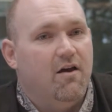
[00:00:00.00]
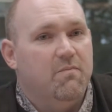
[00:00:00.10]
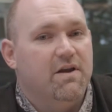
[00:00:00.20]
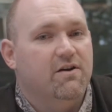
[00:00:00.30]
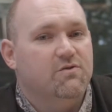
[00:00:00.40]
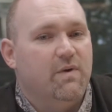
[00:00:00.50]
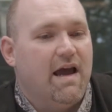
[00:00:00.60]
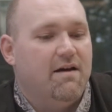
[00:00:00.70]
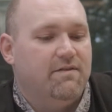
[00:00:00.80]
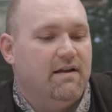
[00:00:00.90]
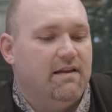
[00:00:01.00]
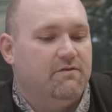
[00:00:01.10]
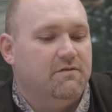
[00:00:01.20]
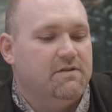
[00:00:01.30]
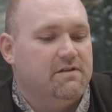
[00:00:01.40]
Because we have that
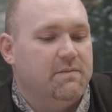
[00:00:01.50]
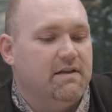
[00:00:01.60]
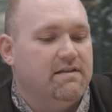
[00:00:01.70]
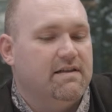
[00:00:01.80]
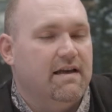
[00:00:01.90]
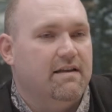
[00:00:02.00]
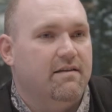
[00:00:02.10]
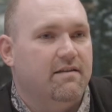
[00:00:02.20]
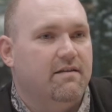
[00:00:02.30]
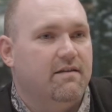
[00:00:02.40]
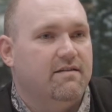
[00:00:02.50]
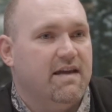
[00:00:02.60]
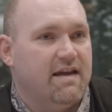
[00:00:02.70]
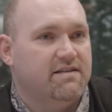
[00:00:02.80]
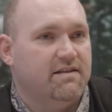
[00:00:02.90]
level of visibility and the
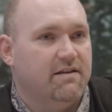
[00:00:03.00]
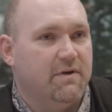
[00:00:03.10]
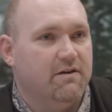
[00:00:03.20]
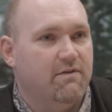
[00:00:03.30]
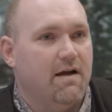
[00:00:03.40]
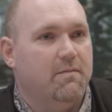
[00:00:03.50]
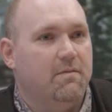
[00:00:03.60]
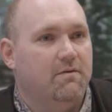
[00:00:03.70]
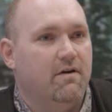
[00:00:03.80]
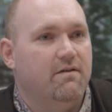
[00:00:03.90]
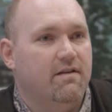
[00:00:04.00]
testing that we can wrap up around